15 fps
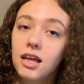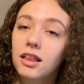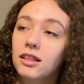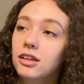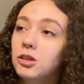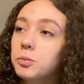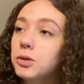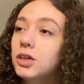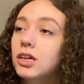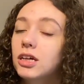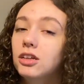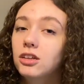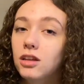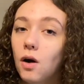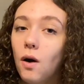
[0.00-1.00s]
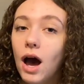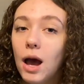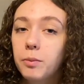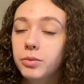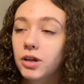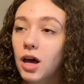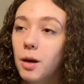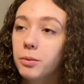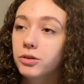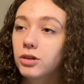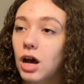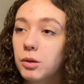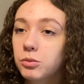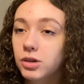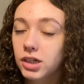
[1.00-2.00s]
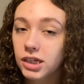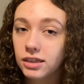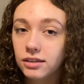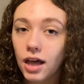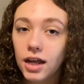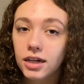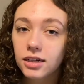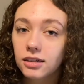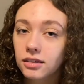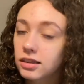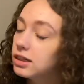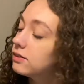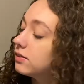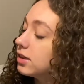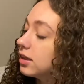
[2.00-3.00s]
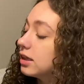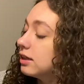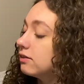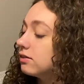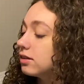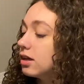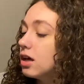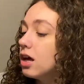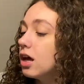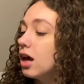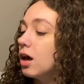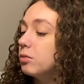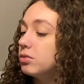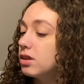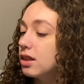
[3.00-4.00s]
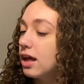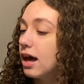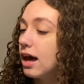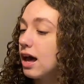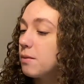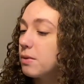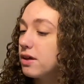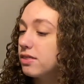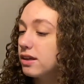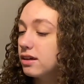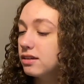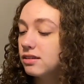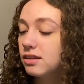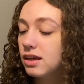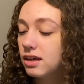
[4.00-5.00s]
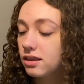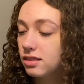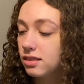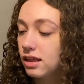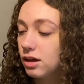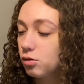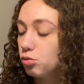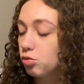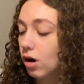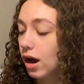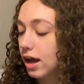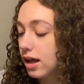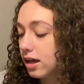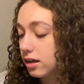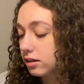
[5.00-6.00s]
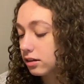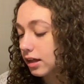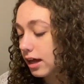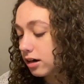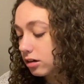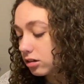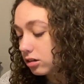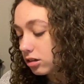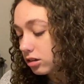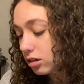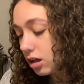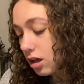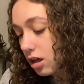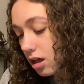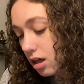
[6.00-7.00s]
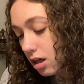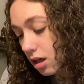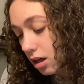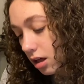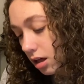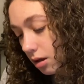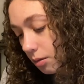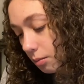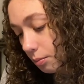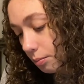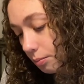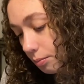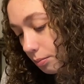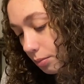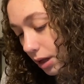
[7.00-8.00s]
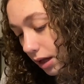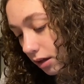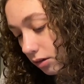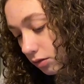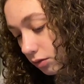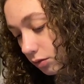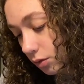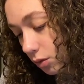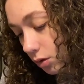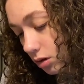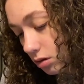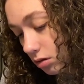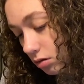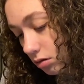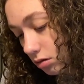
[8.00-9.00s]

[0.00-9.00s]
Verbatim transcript: This book is so hyped up, so I'm really excited to see if it lives up to the hype. I think it's like they write letters back and forth.